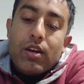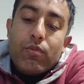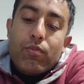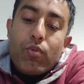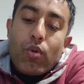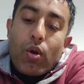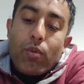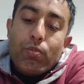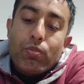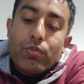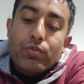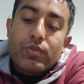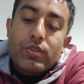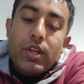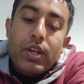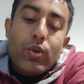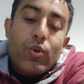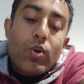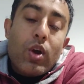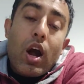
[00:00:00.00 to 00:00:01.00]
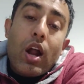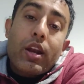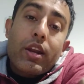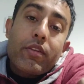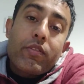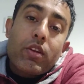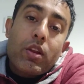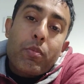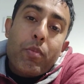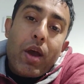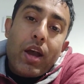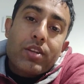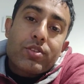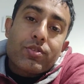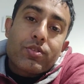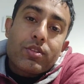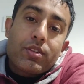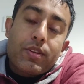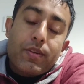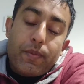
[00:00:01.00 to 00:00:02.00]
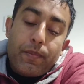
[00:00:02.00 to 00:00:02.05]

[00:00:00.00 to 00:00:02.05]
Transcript: of problems that you can't even imagine?